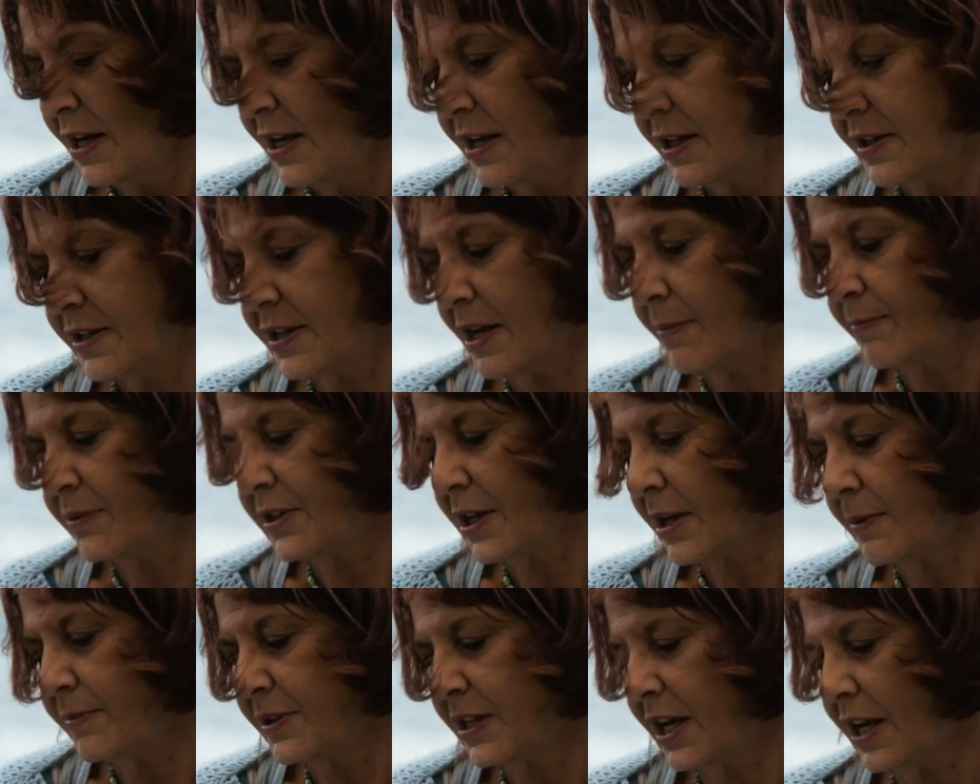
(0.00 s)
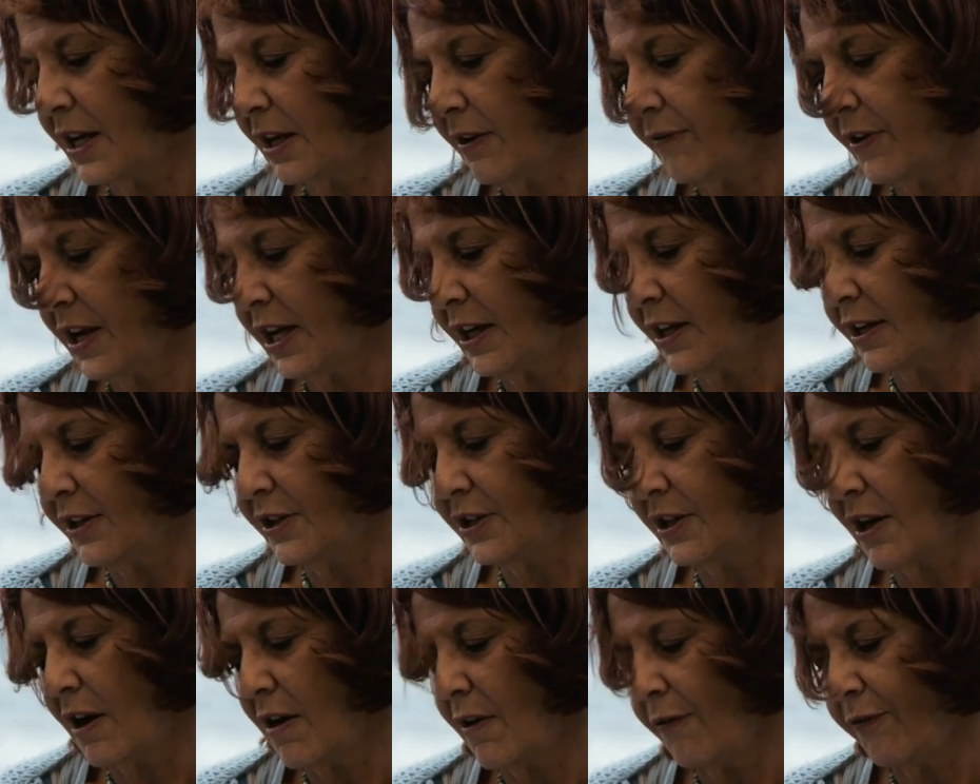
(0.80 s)
Sometimes King of
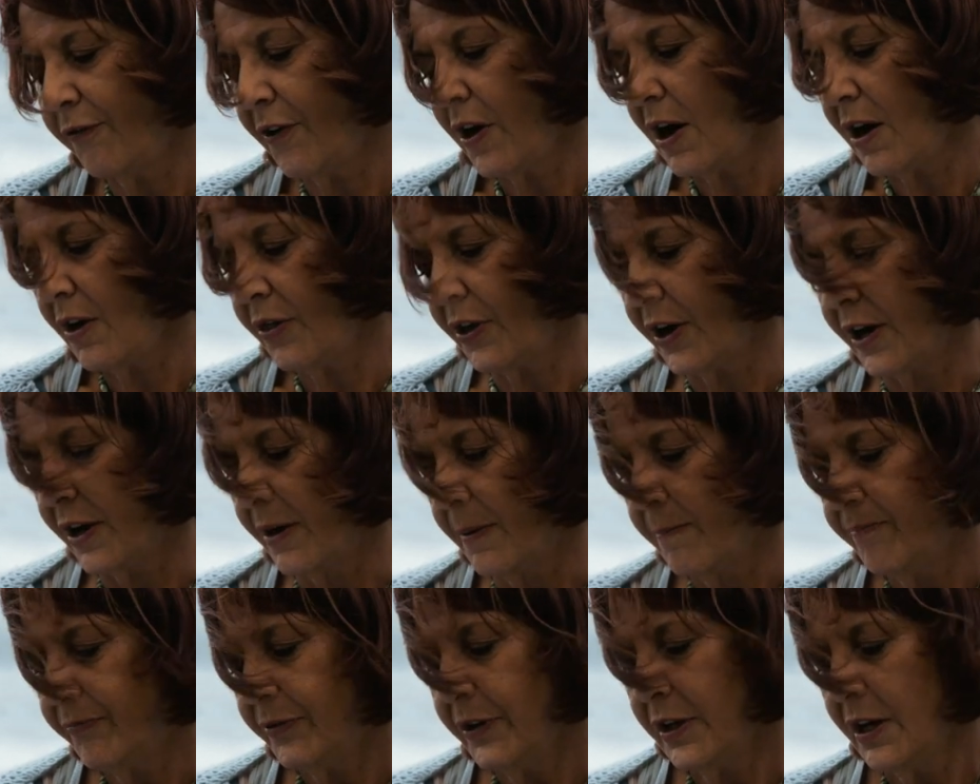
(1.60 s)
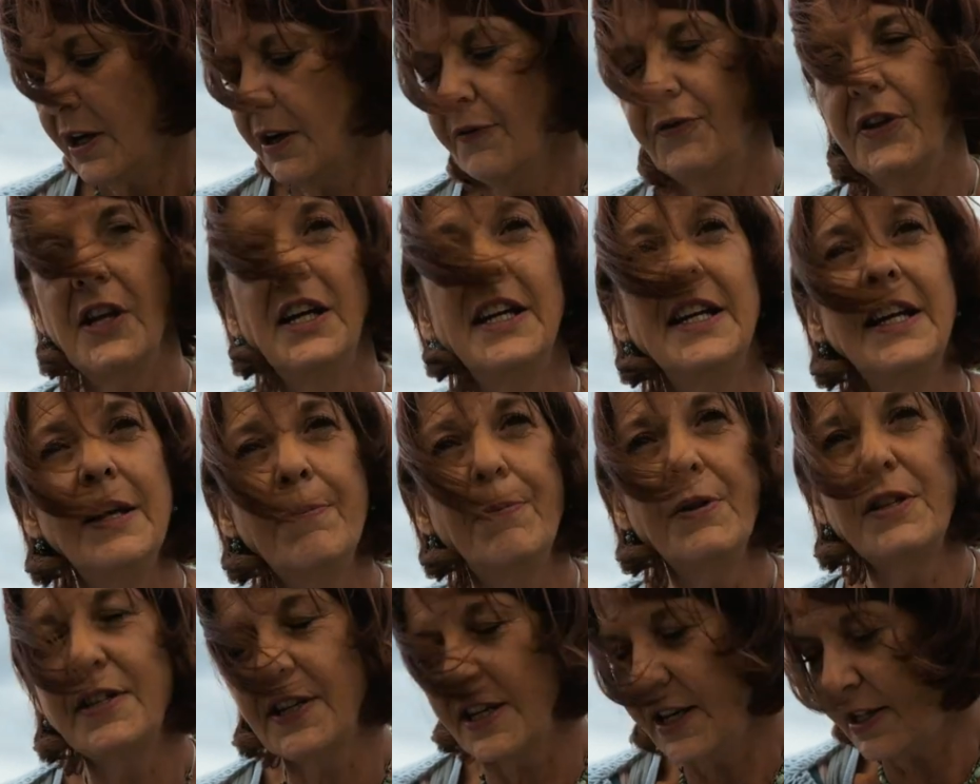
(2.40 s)
England, our father, of the
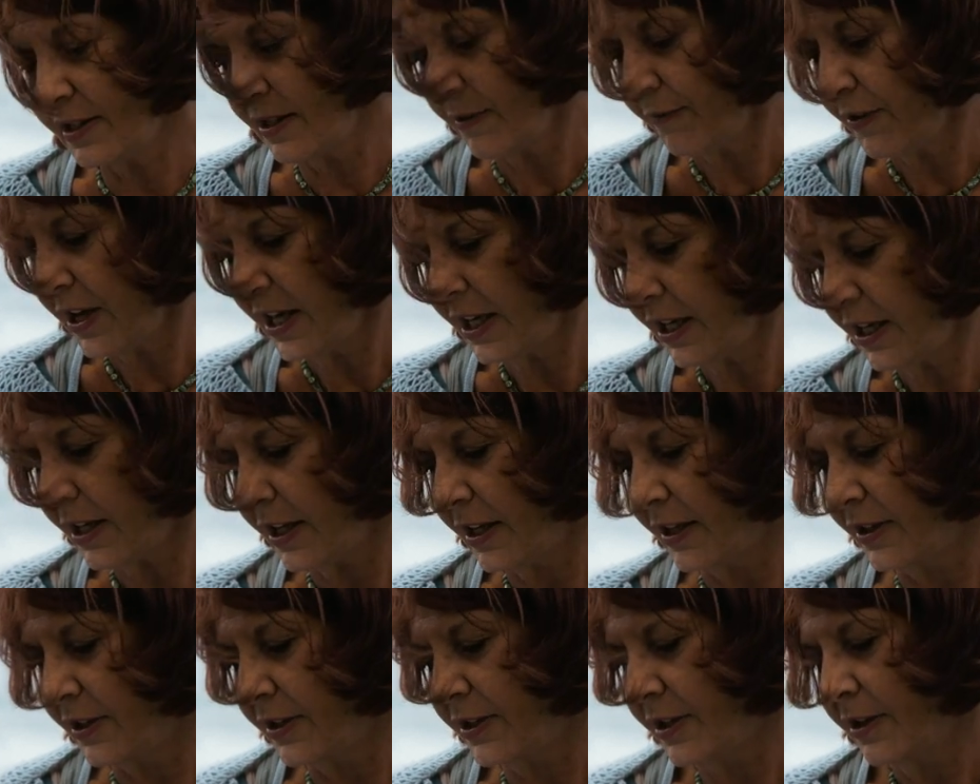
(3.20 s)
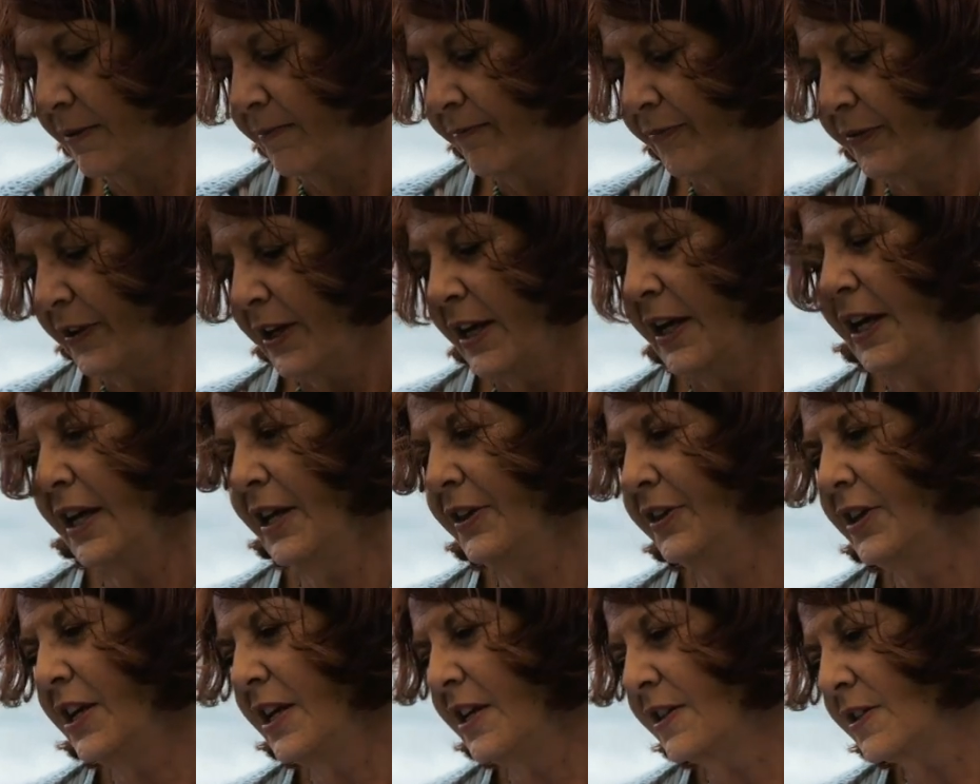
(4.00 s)
liberties of England,
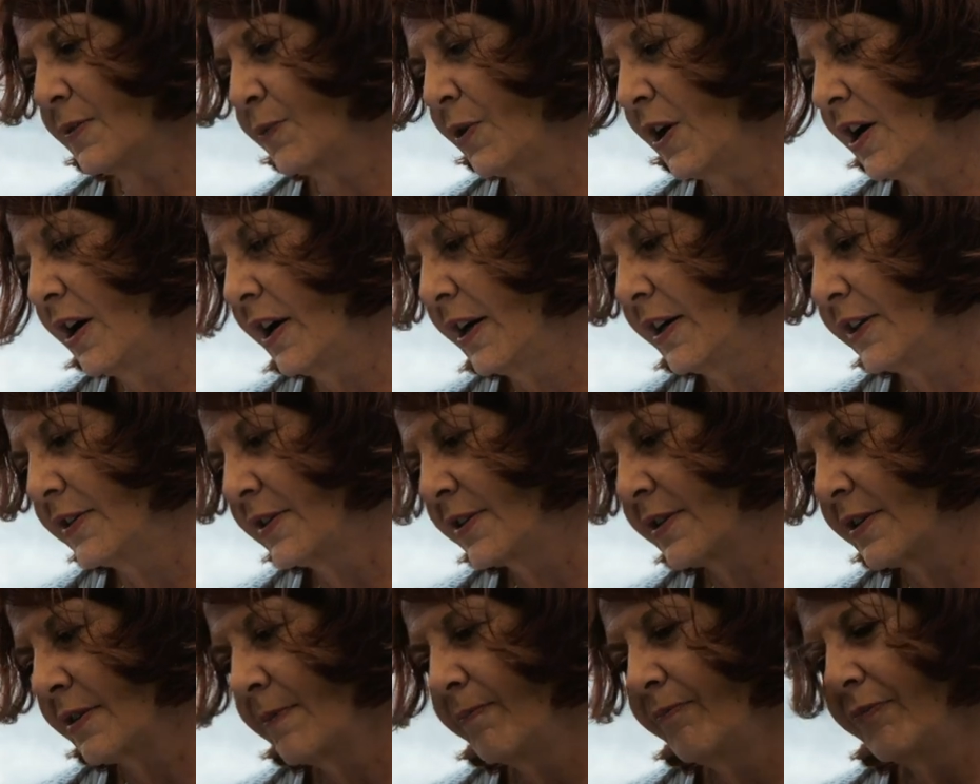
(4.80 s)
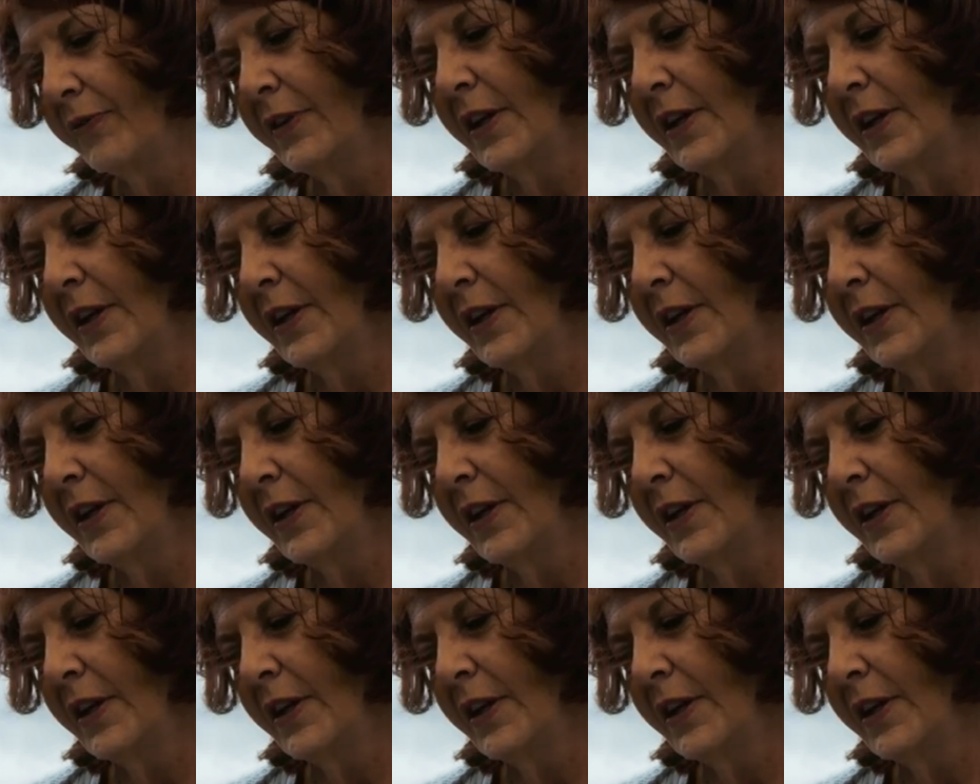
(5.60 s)
in these words.